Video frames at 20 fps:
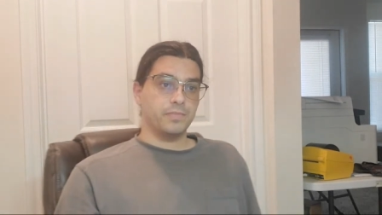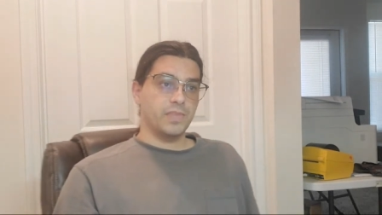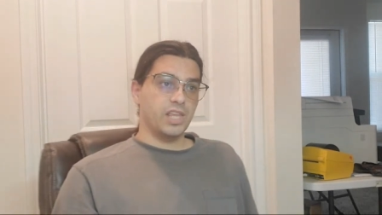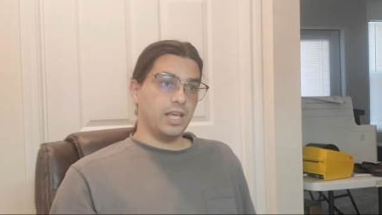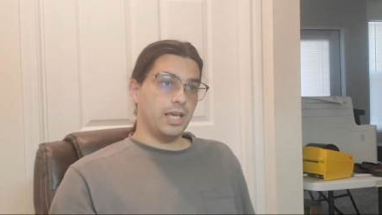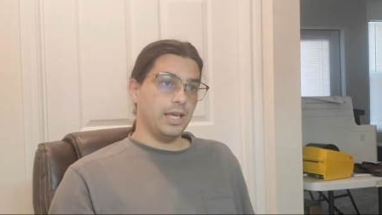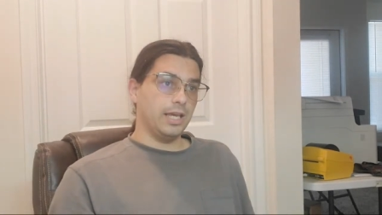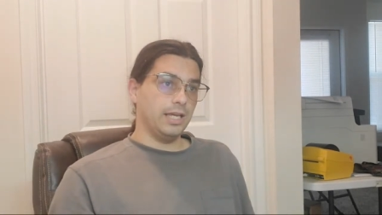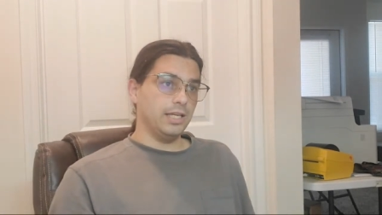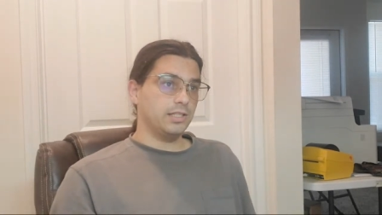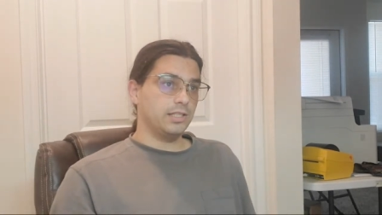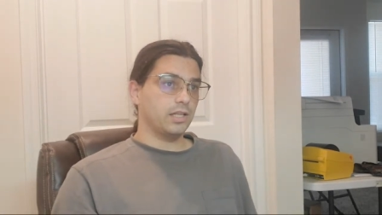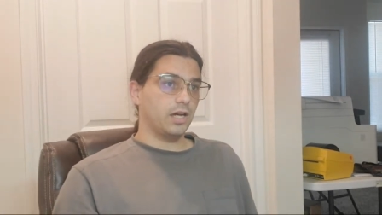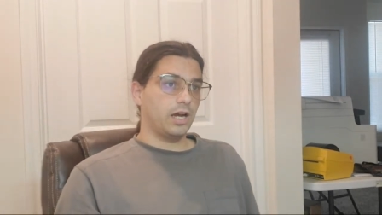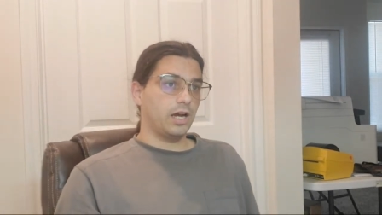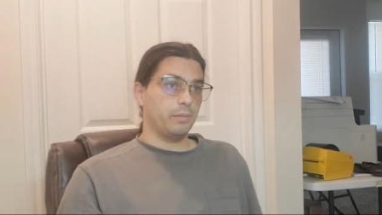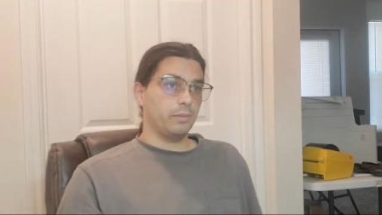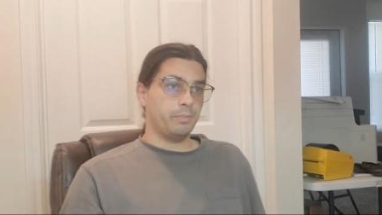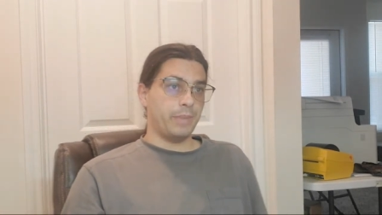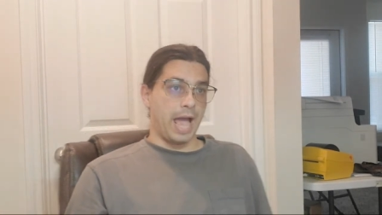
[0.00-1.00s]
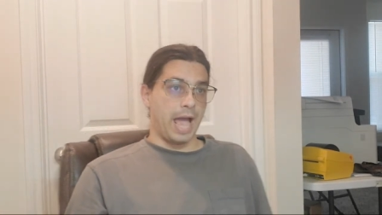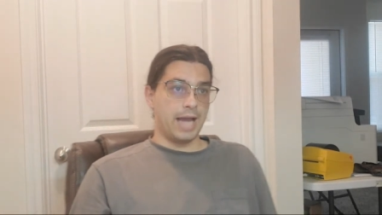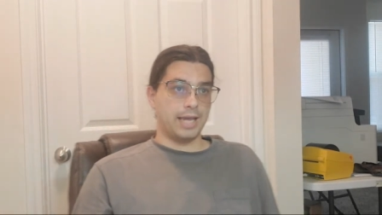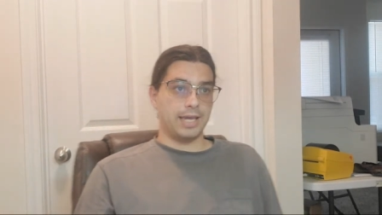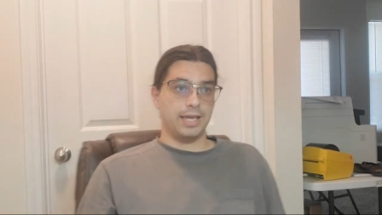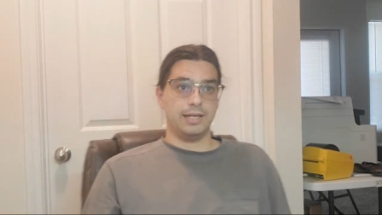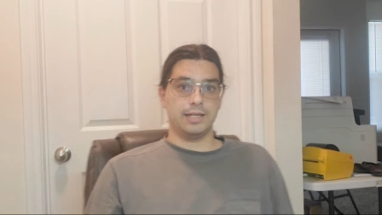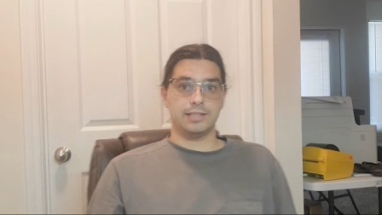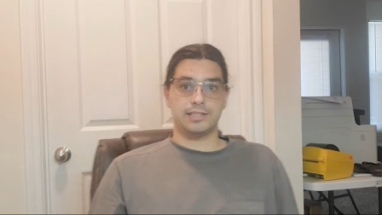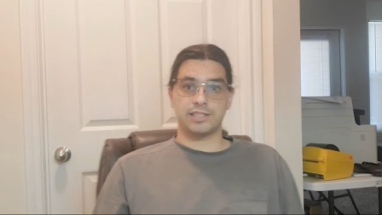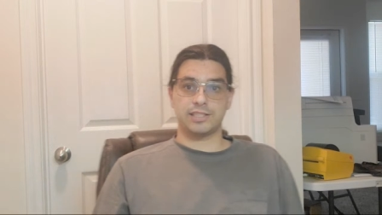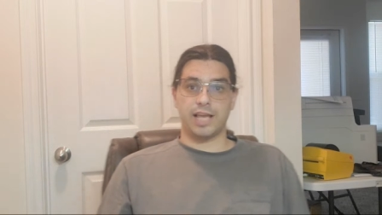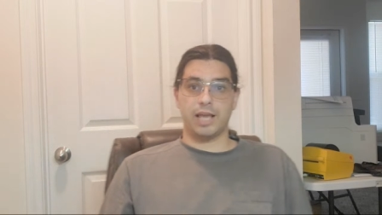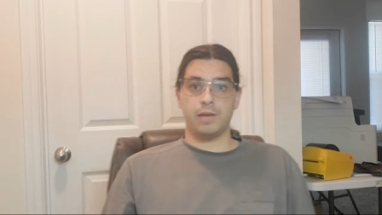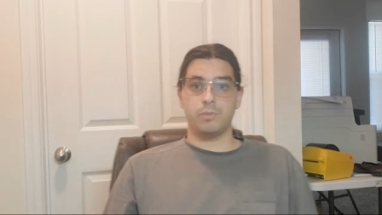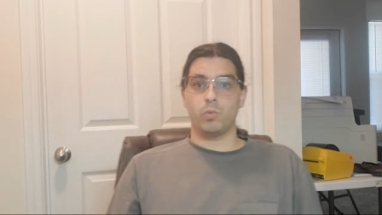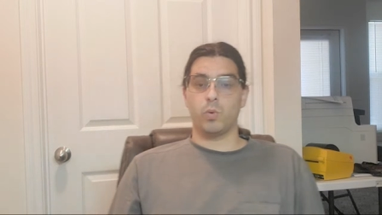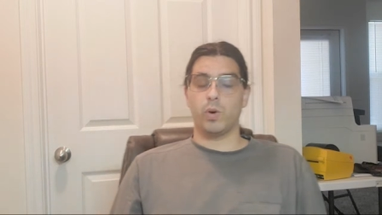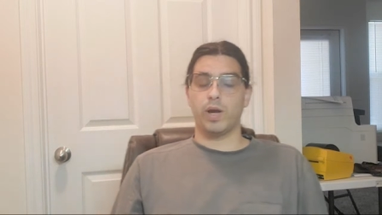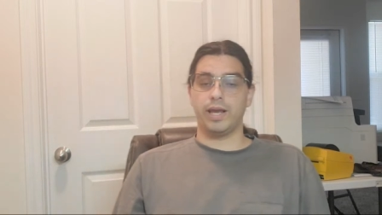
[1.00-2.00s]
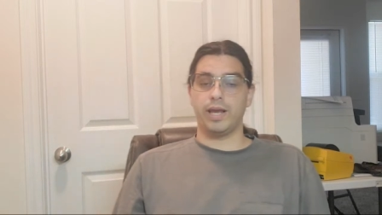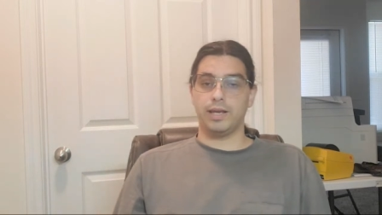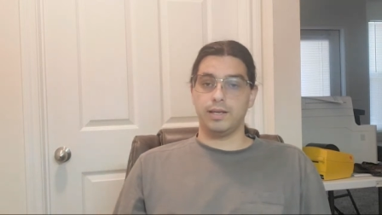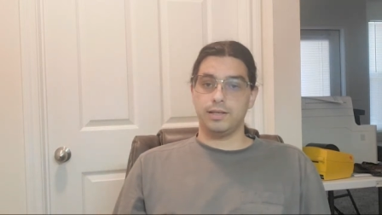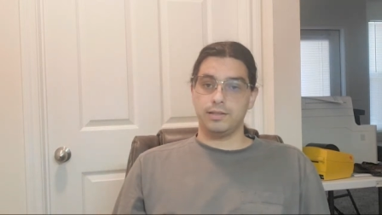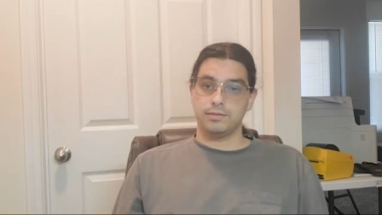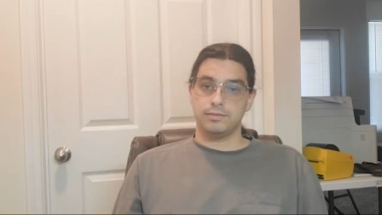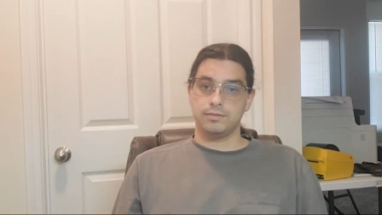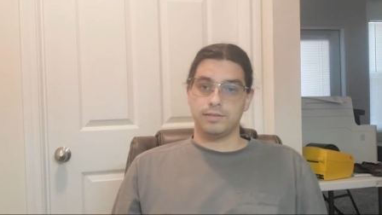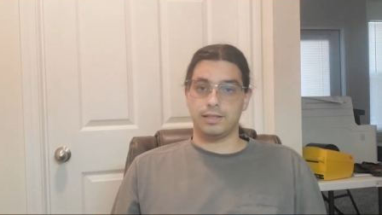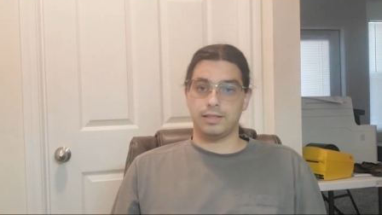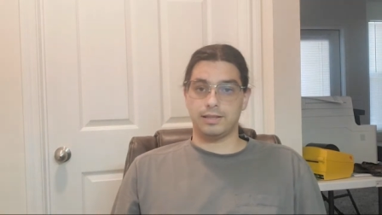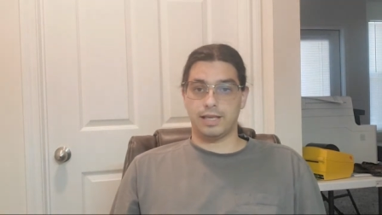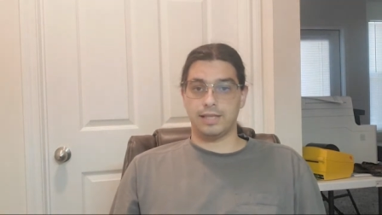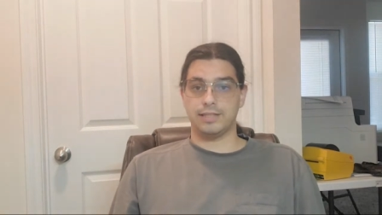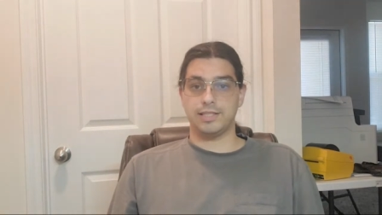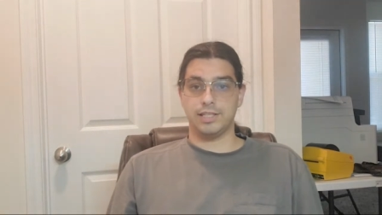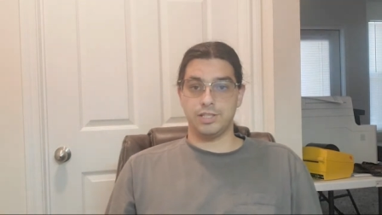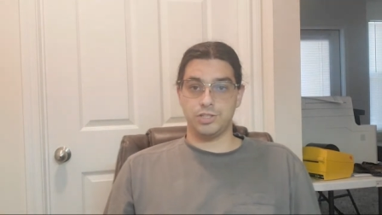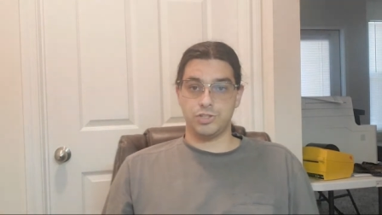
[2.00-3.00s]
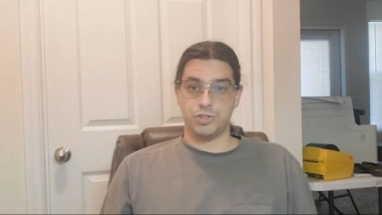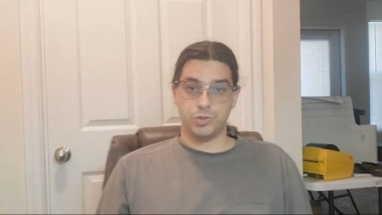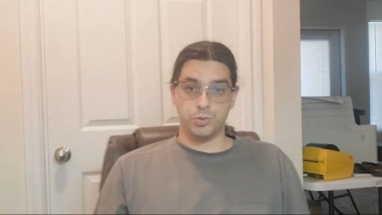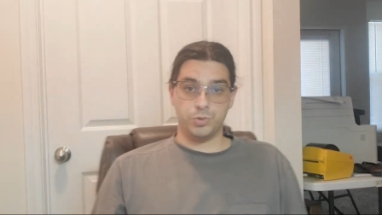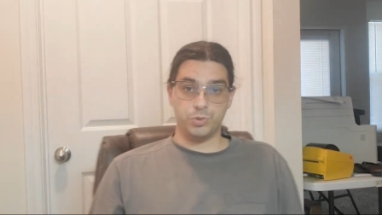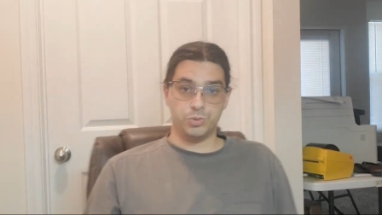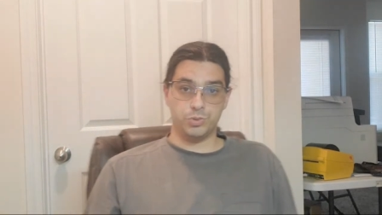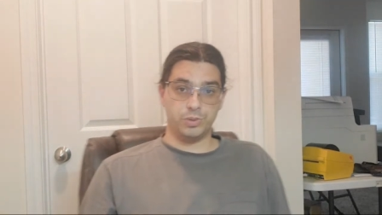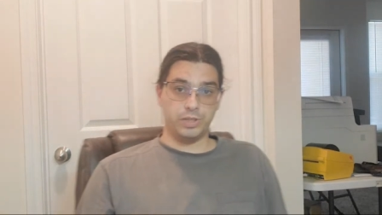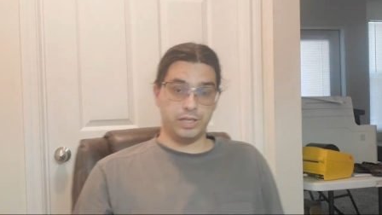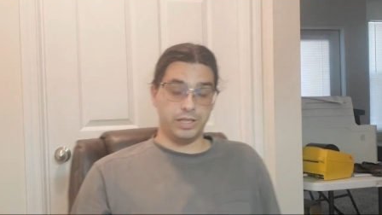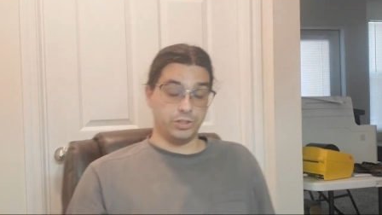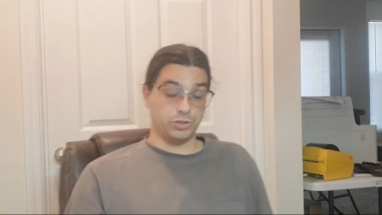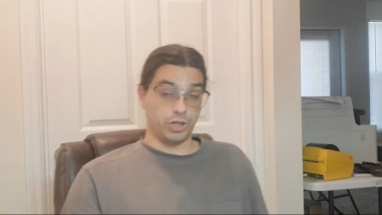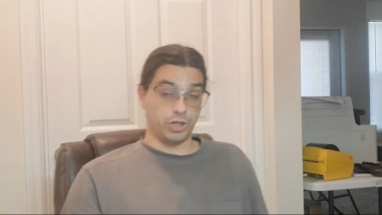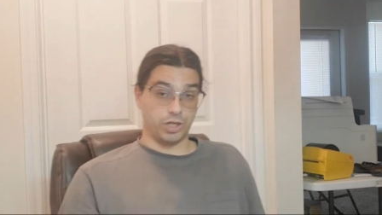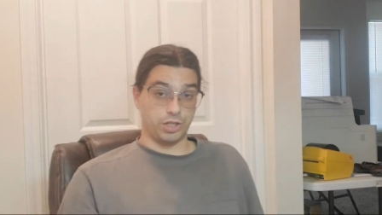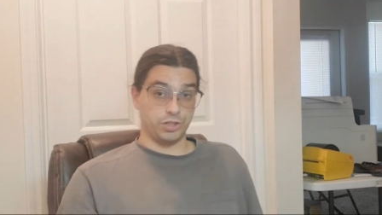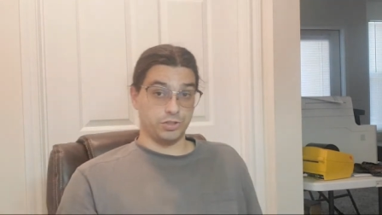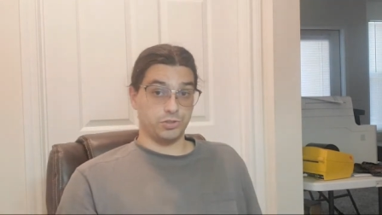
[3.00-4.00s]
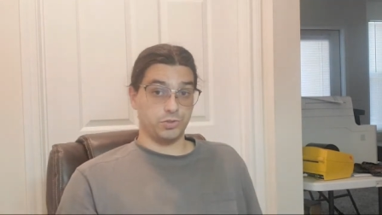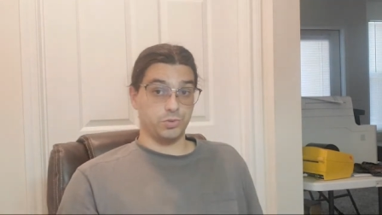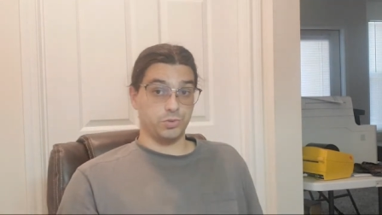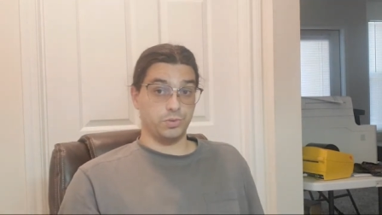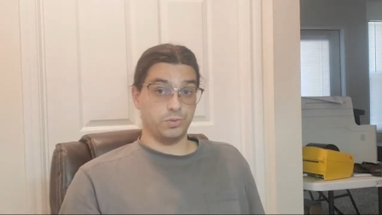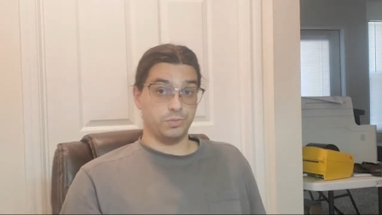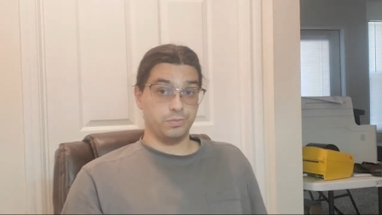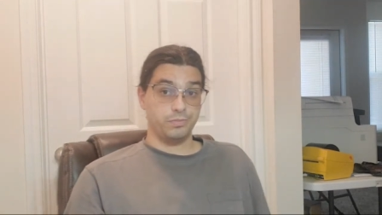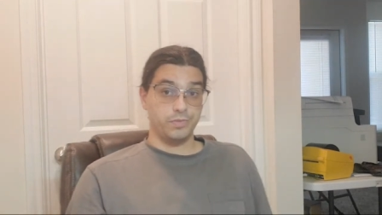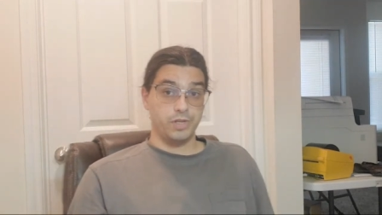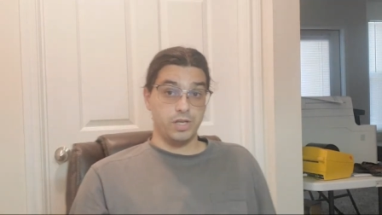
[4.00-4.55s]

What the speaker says: He taught backing the same way that they teach you in trucking school.